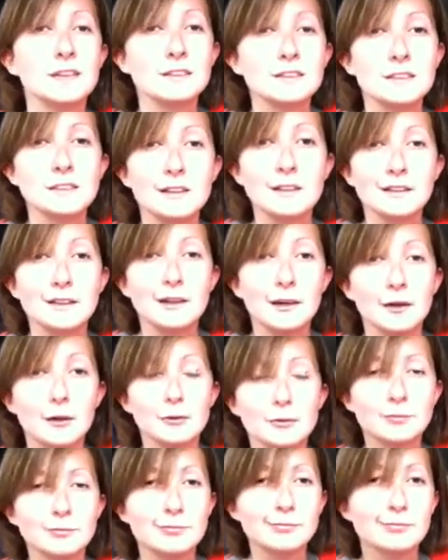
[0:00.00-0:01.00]
So there you
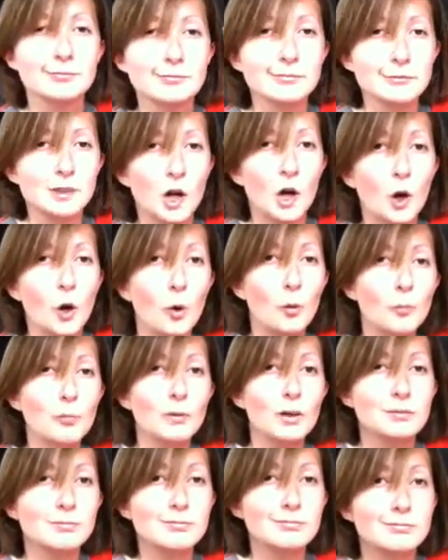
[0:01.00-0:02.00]
go,
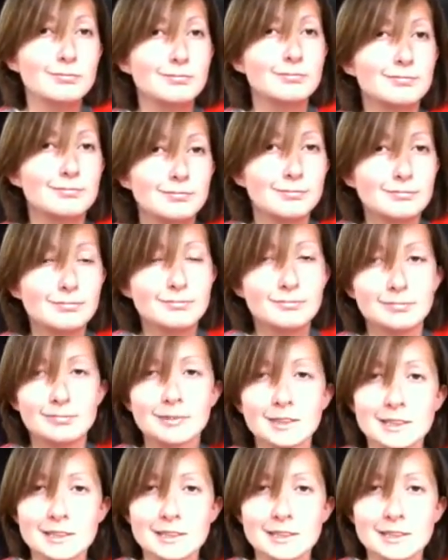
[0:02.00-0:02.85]
home